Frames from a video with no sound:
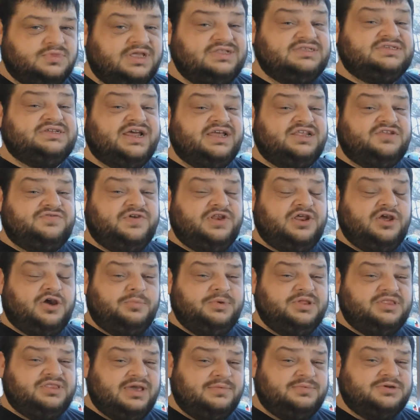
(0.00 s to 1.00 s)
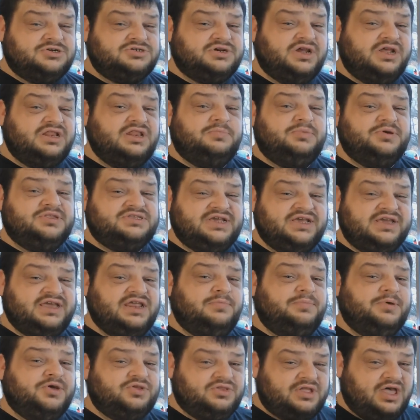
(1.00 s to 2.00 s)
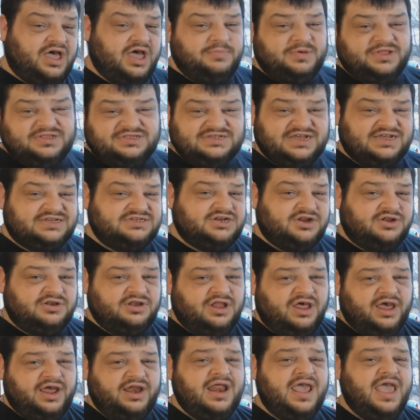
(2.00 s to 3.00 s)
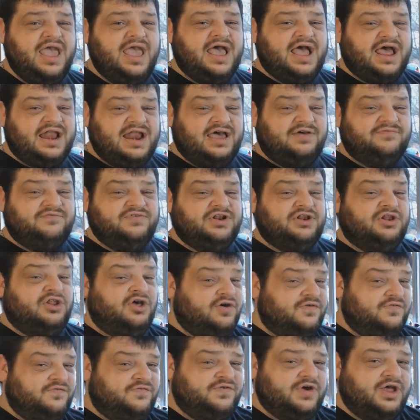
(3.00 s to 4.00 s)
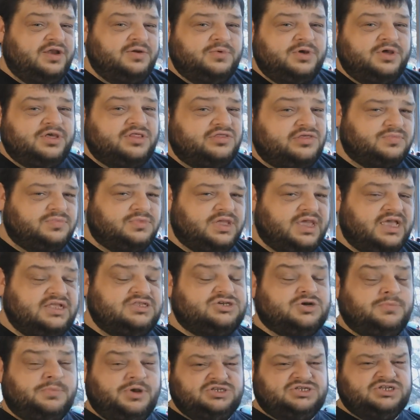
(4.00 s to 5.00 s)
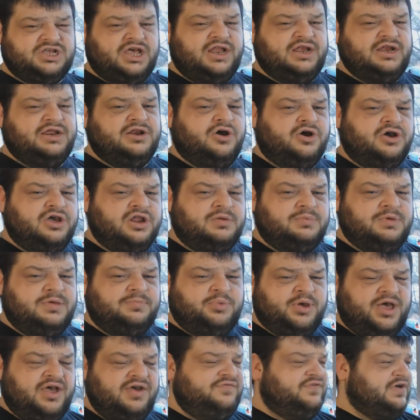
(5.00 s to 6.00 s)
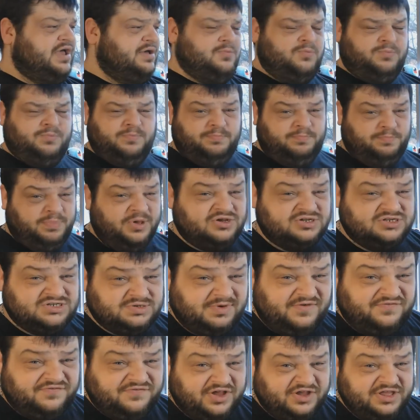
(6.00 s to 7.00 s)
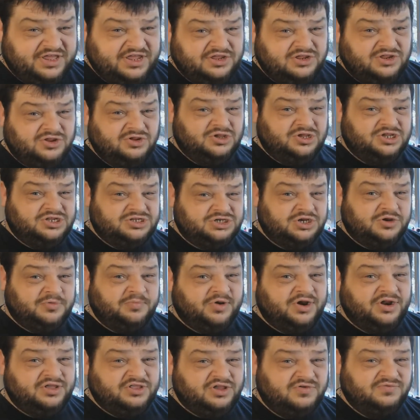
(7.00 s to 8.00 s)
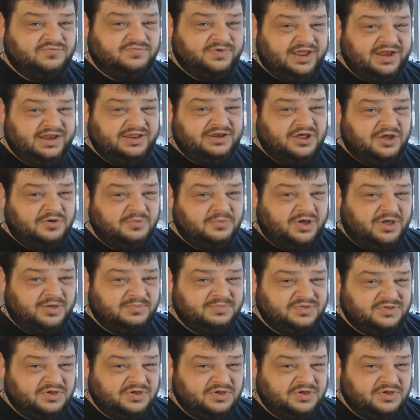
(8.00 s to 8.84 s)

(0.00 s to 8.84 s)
In today's video, I'll be demonstrating the particular build that I've been testing online and having a lot of fun with. It's almost certainly not going to be perfect because I'm a fucking YouTuber tuber and I don't really know what I'm